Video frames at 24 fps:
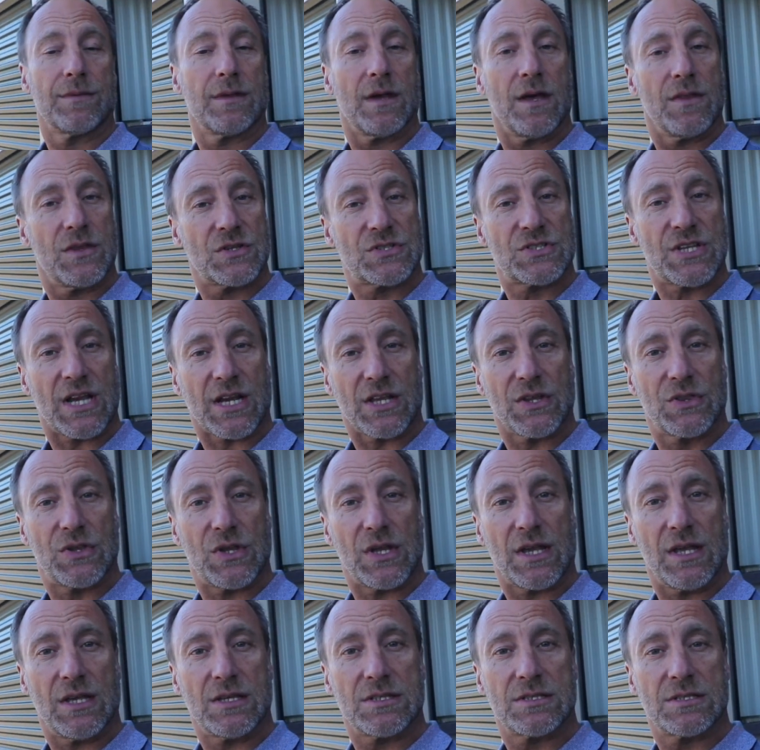And the second
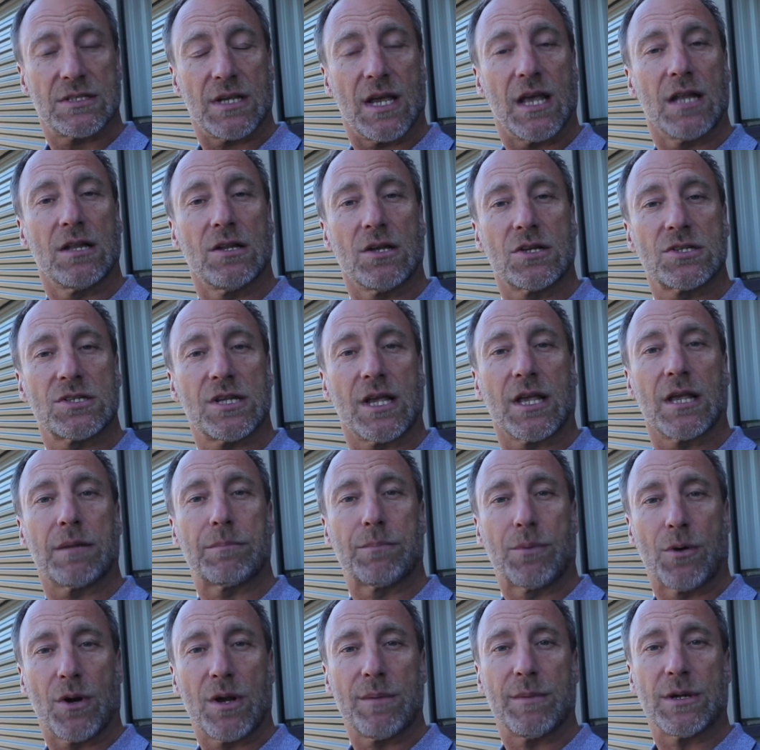thing is, it looks like it
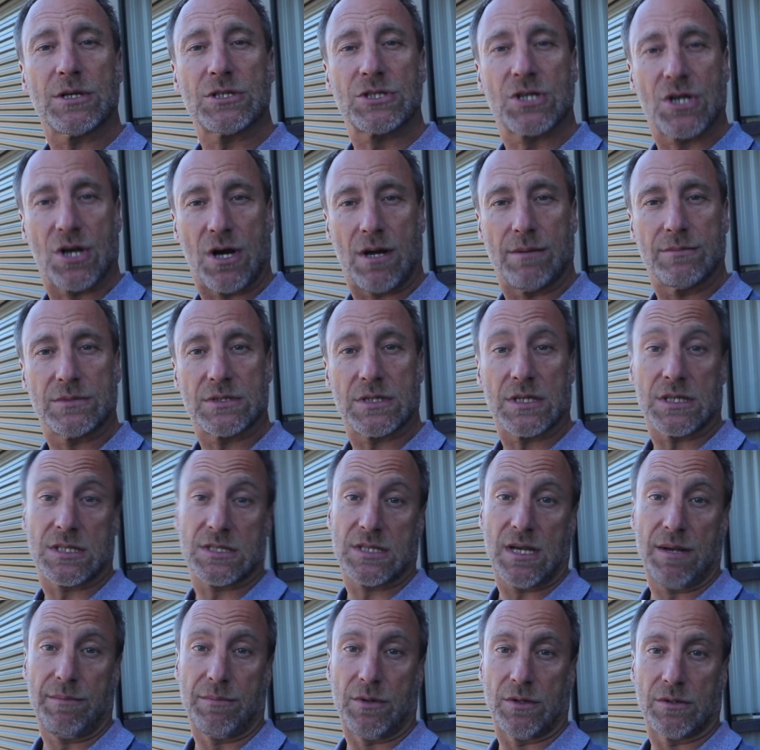pretty much comes
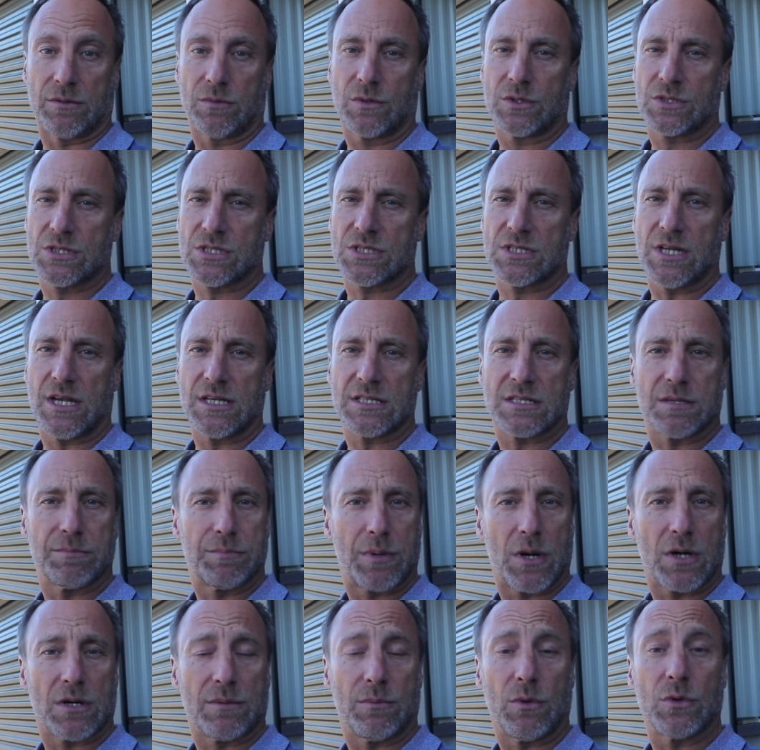assembled, which is nice
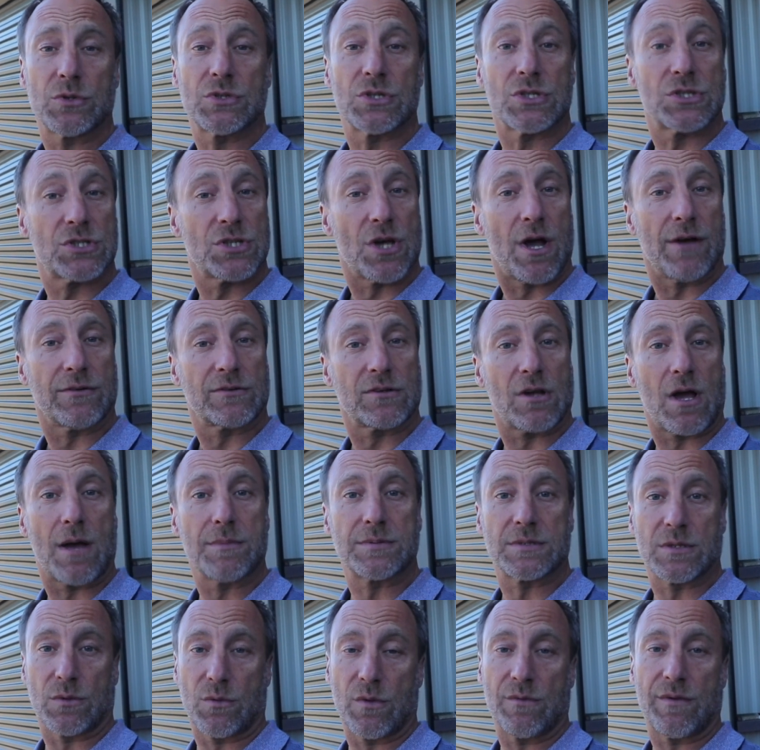compared to most of the soft
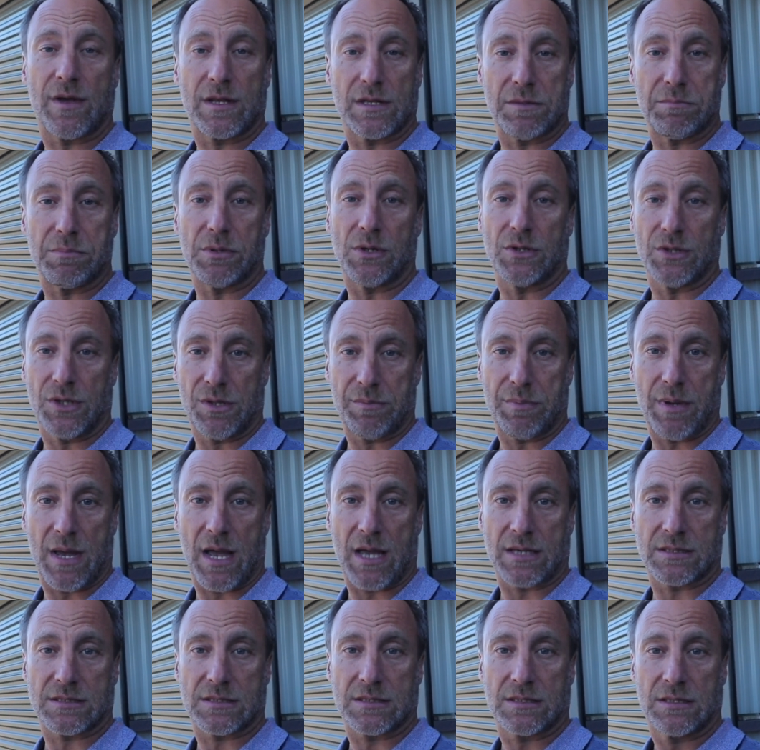tops that we've had to build in the
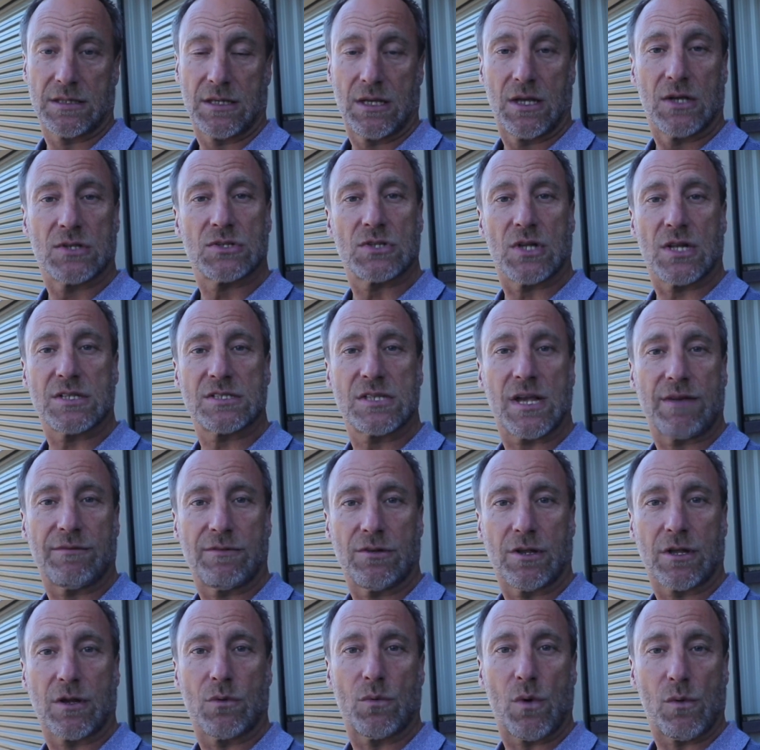past. So let's have a
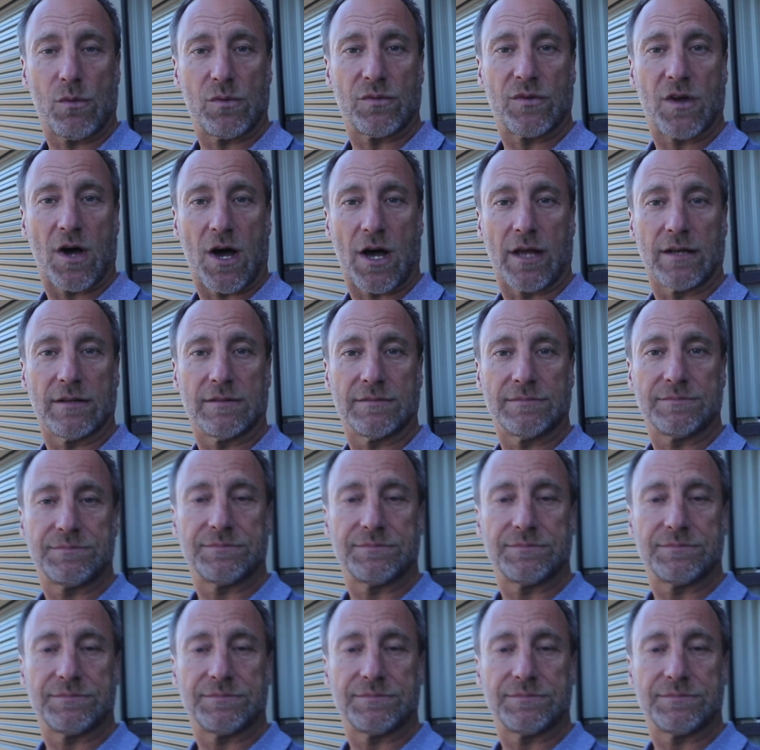look at what we've got.